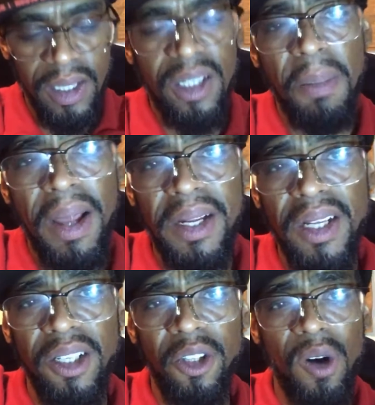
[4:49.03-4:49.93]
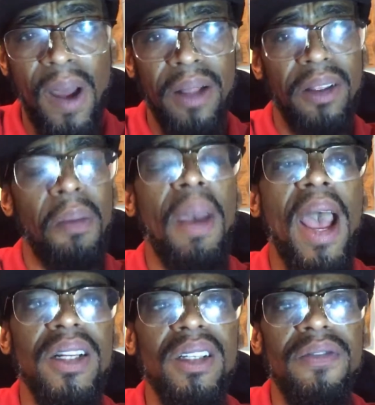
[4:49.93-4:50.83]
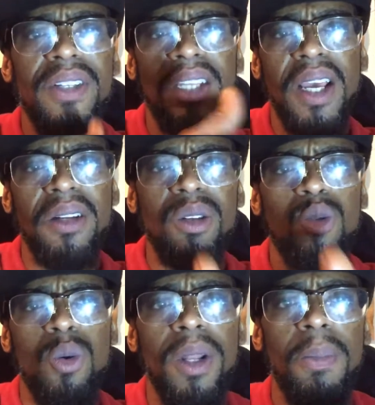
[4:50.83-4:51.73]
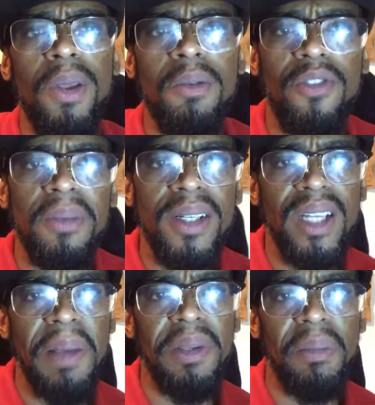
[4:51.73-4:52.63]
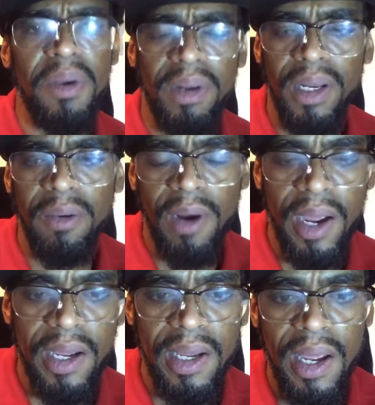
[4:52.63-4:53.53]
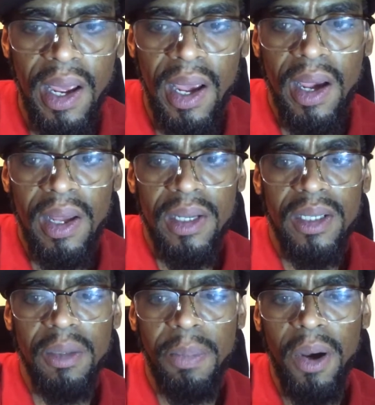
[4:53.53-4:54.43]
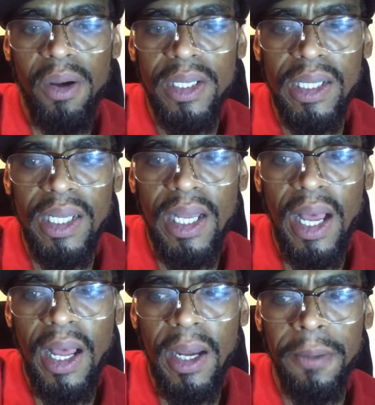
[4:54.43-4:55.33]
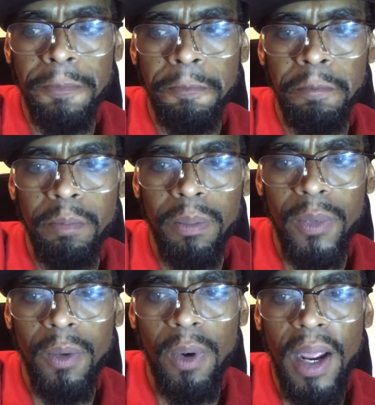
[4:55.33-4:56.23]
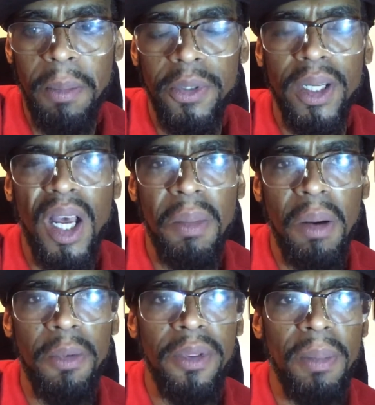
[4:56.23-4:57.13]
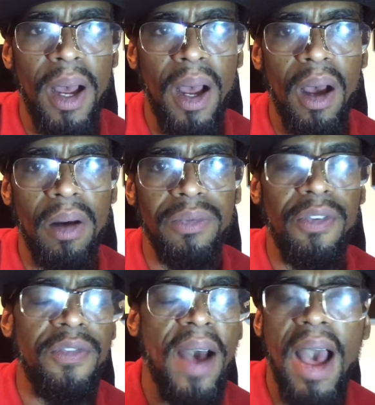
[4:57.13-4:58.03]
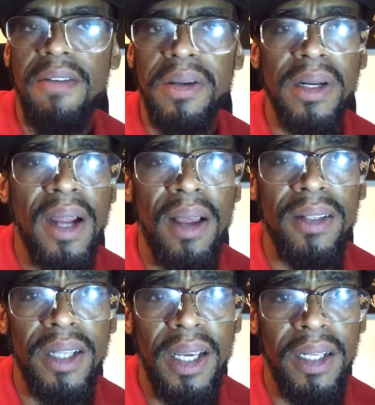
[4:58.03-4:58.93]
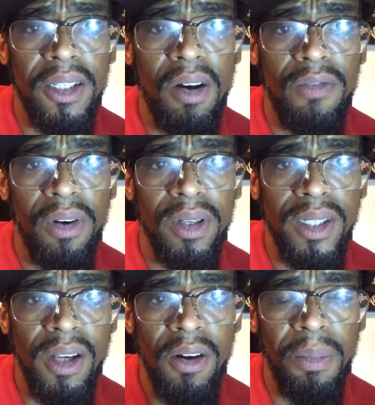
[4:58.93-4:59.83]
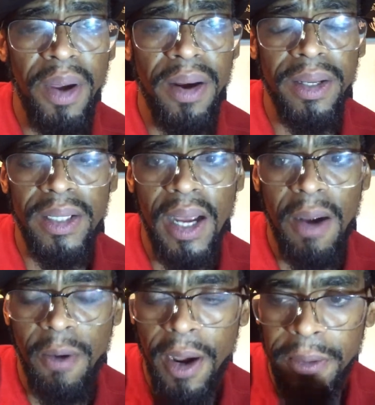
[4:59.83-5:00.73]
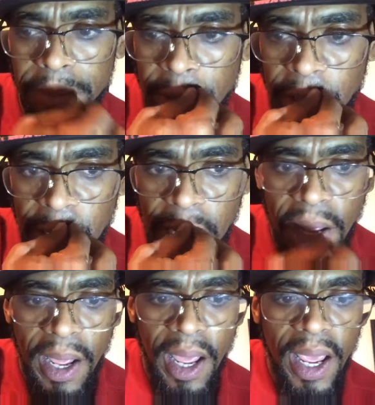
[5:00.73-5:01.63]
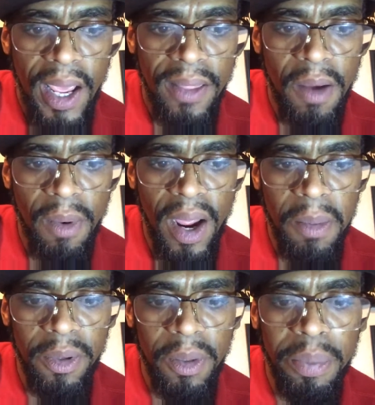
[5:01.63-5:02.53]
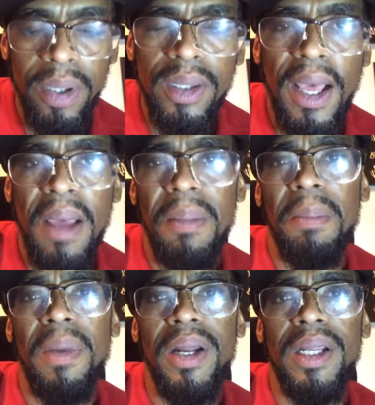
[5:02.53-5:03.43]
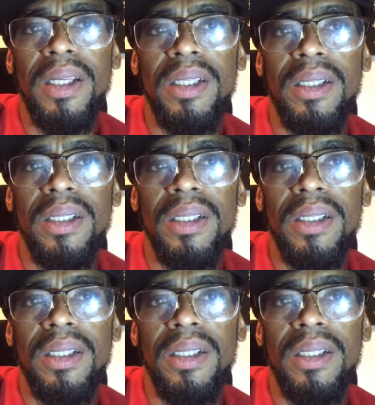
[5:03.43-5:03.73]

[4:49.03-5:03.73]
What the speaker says: some ideas to throw out there. Imagine if 10 to 20 people from the same community, right, supposedly were able to come up with about $500 each over a certain period of time, right? And they were able to put that money